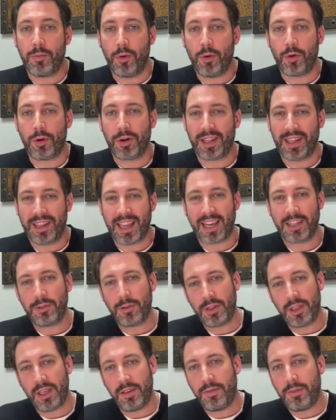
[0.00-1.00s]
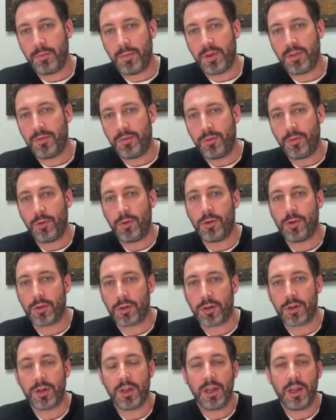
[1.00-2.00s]
are born, and actually even
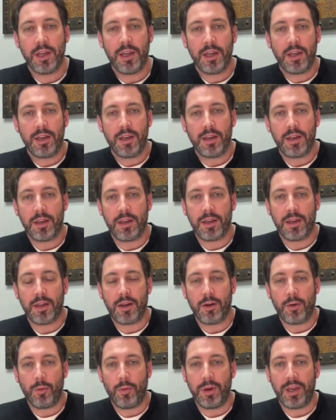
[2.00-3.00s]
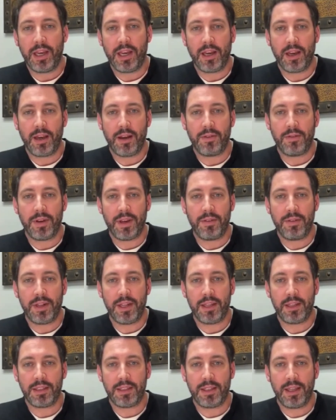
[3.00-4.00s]
before. We have
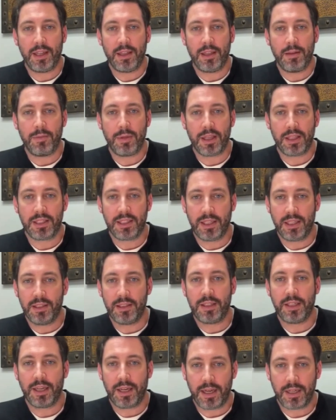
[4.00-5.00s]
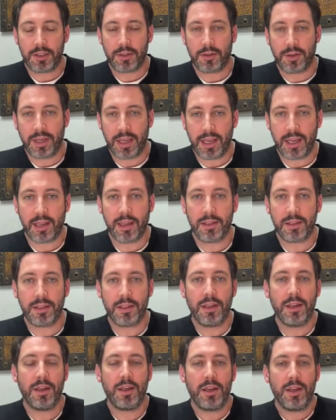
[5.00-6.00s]
evidence that the placenta actually
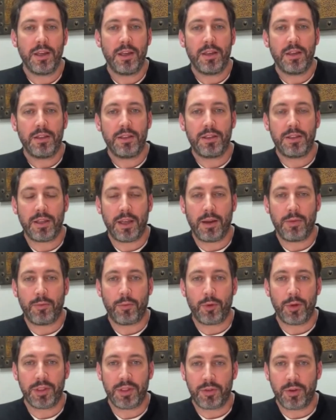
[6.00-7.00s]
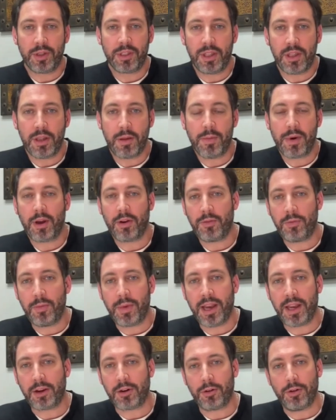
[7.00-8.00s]
has some restricted amount of
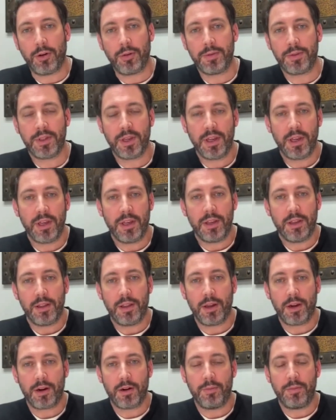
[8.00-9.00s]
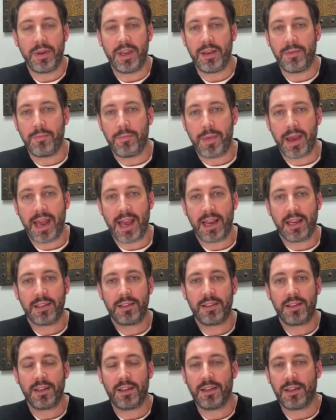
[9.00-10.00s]
microbes that are being
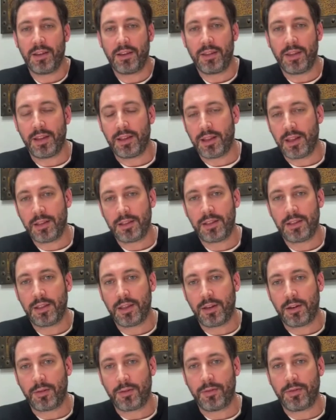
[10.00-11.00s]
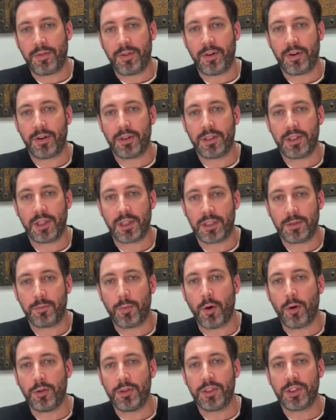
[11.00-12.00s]
passed, and I think that's our first
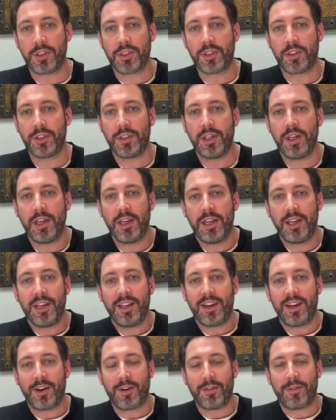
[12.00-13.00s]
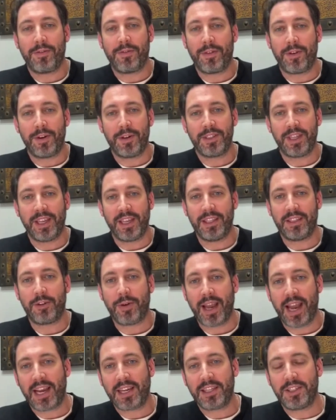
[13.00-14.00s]
exposure, our first
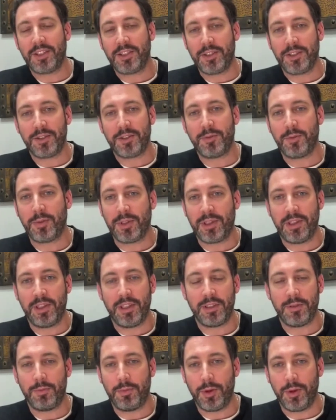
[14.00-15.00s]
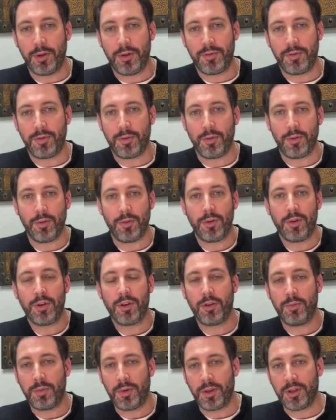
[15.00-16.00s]
interaction with this beautiful
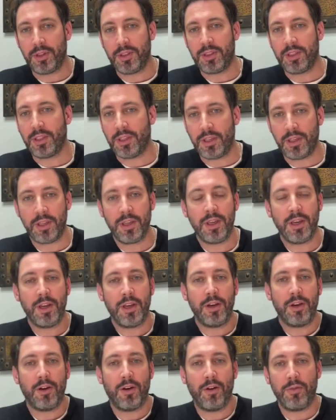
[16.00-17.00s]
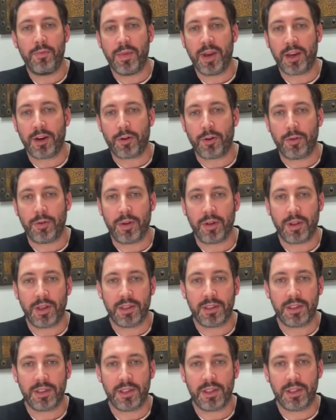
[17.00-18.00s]
community of microbial
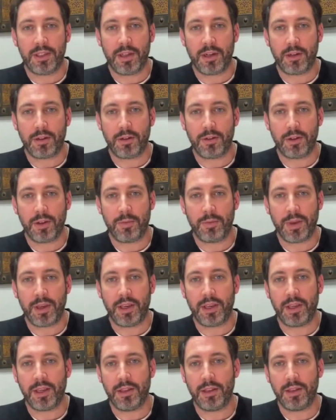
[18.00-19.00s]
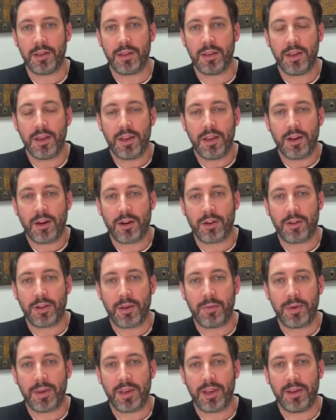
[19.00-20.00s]
entities that are going to
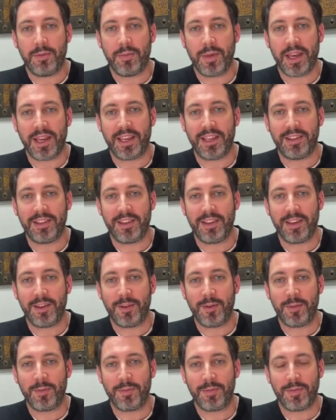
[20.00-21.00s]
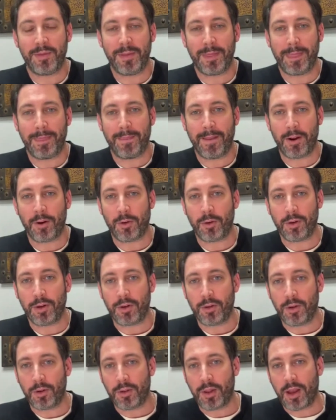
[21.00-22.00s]
be making our
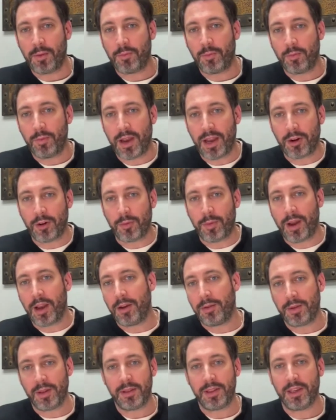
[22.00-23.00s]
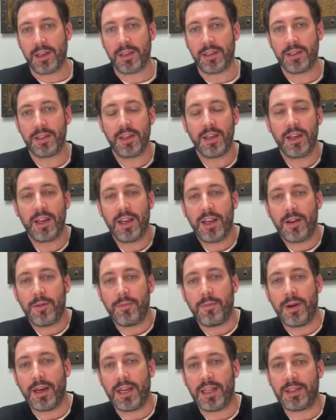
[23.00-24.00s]
grown-up microbiome at the end.
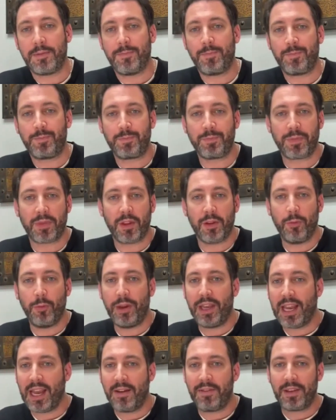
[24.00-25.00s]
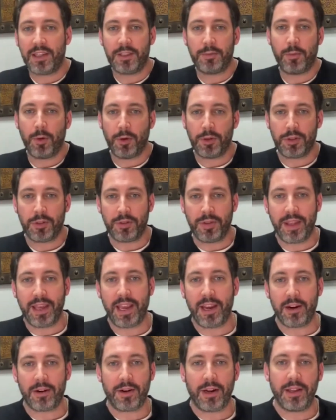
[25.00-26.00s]
But we have exposure
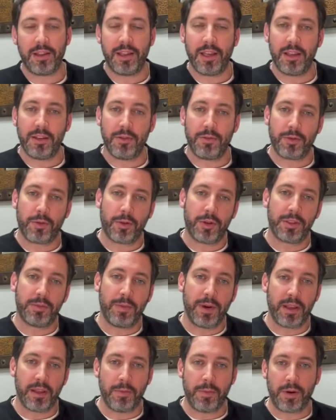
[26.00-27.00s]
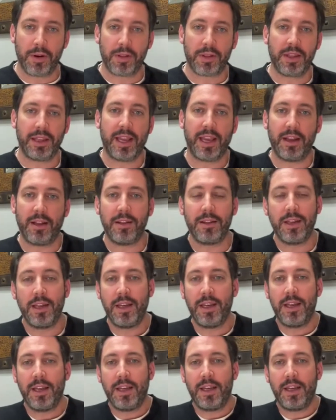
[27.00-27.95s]
there, and then of course by the birth canal,